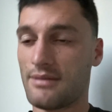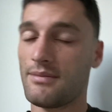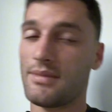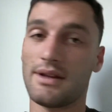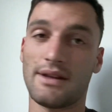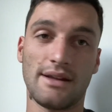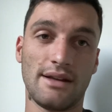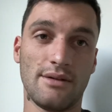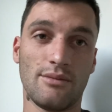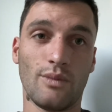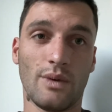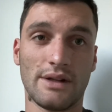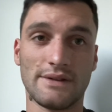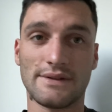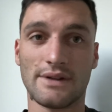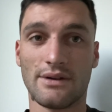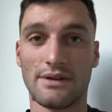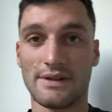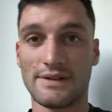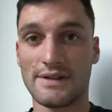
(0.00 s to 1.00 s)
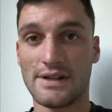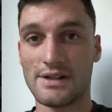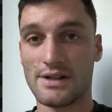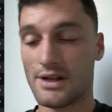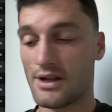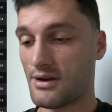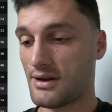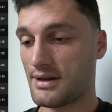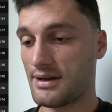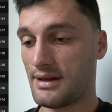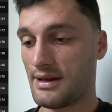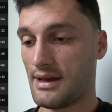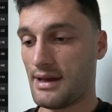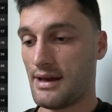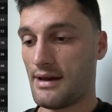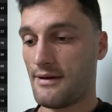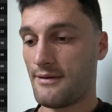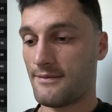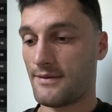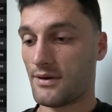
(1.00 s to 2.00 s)
but then once I got the session going,
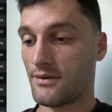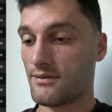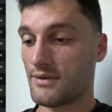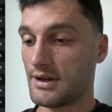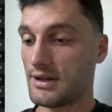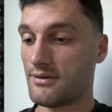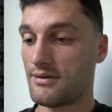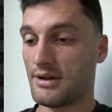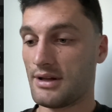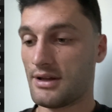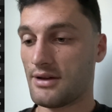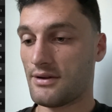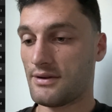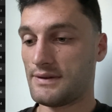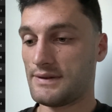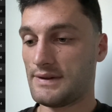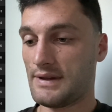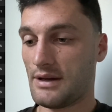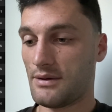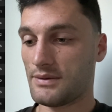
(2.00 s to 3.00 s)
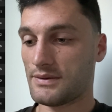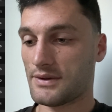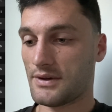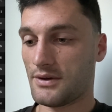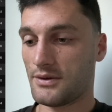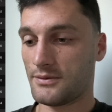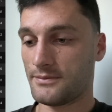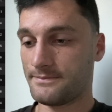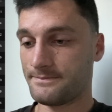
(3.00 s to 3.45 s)
felt really good, so that was cool.